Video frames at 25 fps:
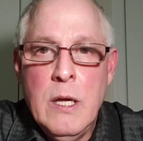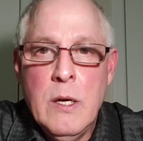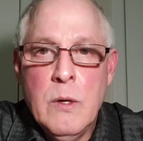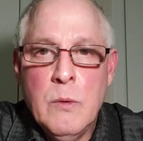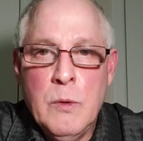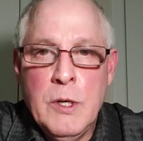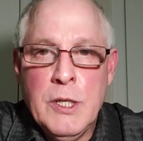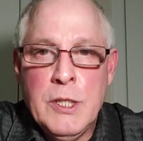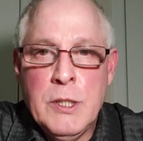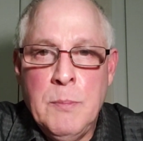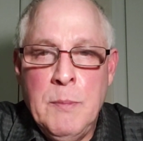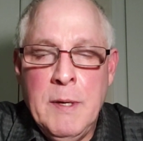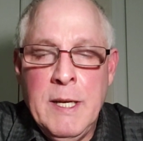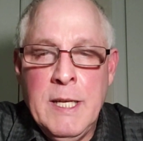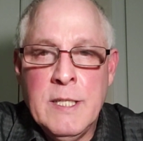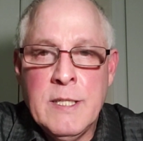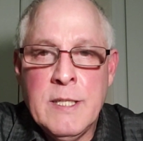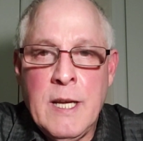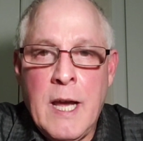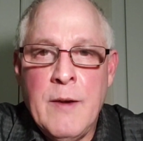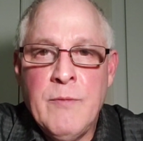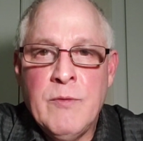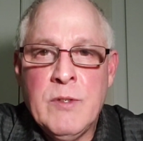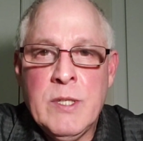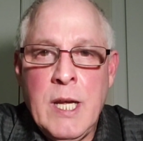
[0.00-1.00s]
which means
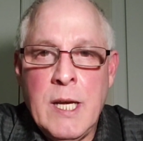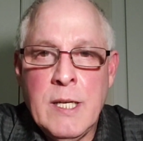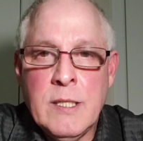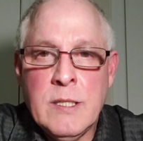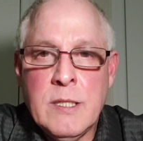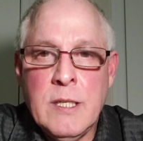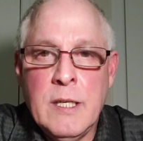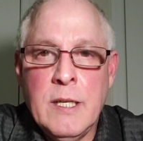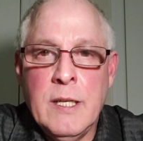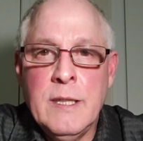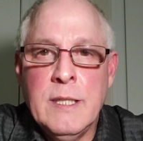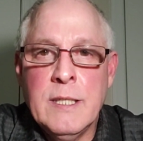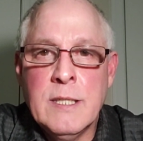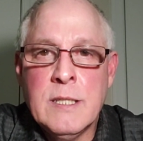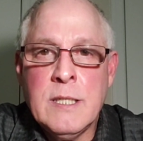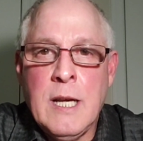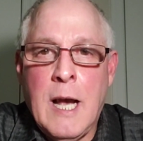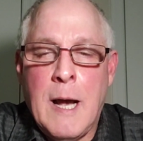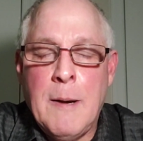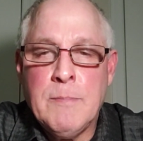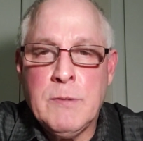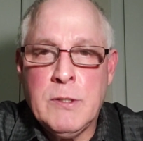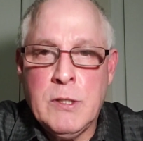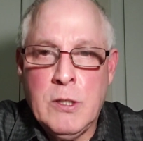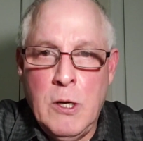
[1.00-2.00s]
I've tested in the
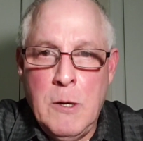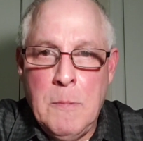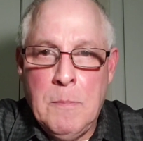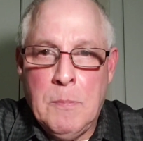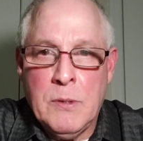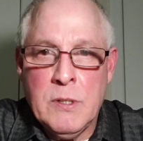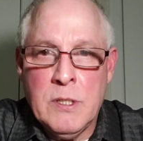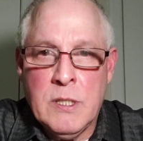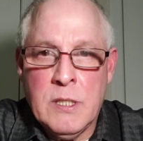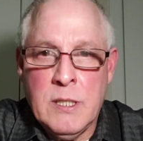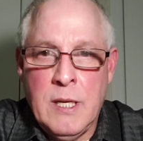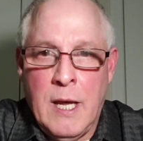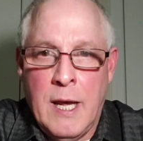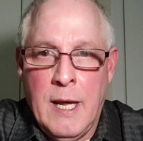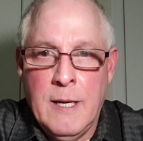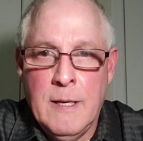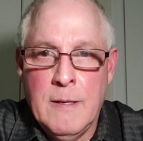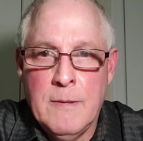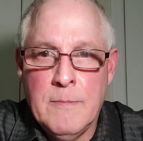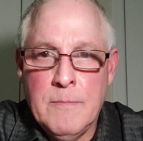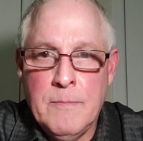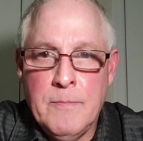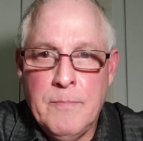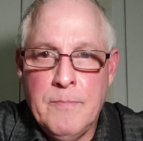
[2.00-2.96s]
top 2%